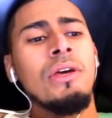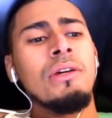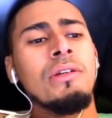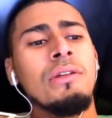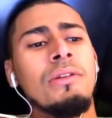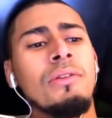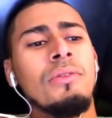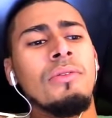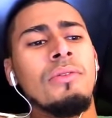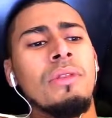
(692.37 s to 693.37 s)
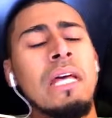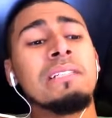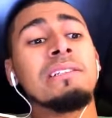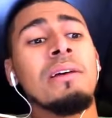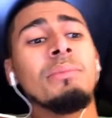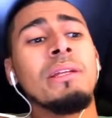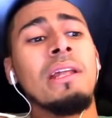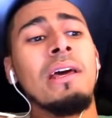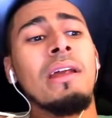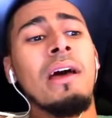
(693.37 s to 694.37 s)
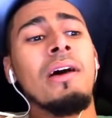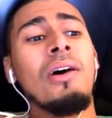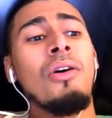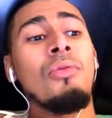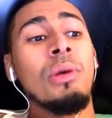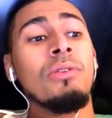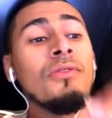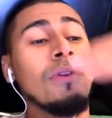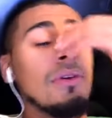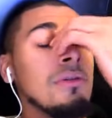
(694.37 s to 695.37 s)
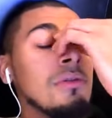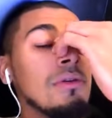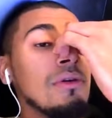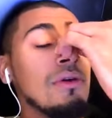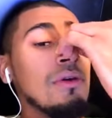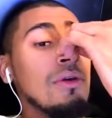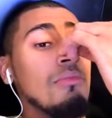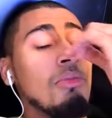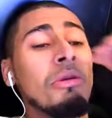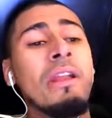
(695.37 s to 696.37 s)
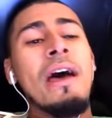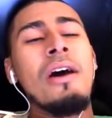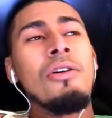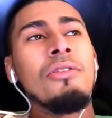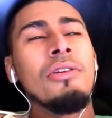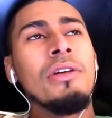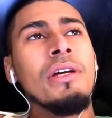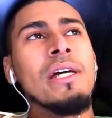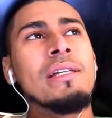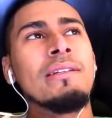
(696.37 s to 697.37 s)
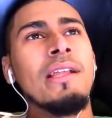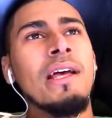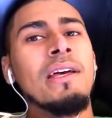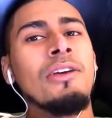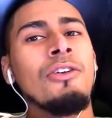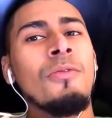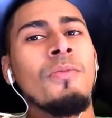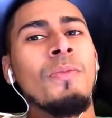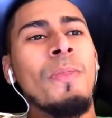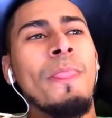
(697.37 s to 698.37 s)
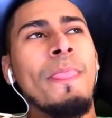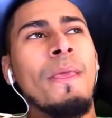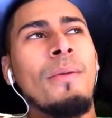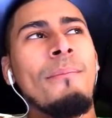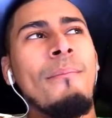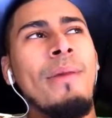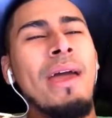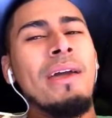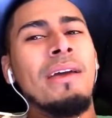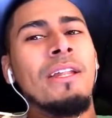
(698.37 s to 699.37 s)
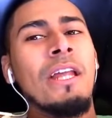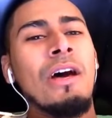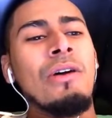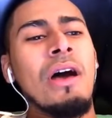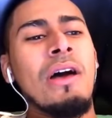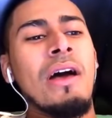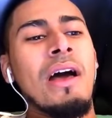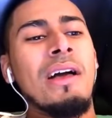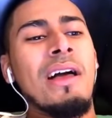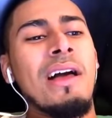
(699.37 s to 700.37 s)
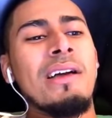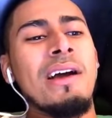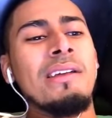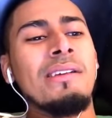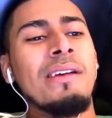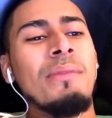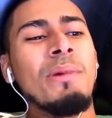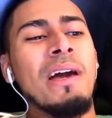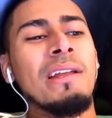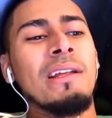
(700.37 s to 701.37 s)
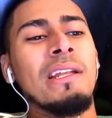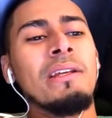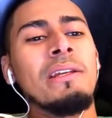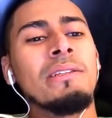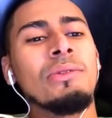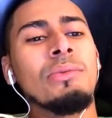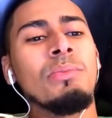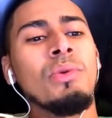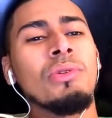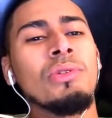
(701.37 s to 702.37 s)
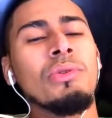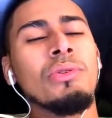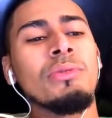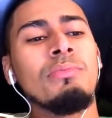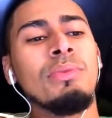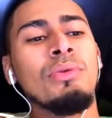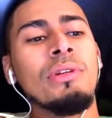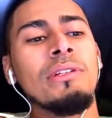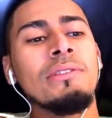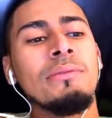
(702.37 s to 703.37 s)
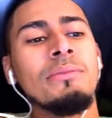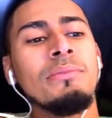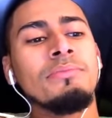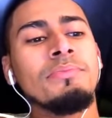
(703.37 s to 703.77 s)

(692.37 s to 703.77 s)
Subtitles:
and that's something that I always feared. But now, it's like, man, now I'm kind of leaning more towards Buddhism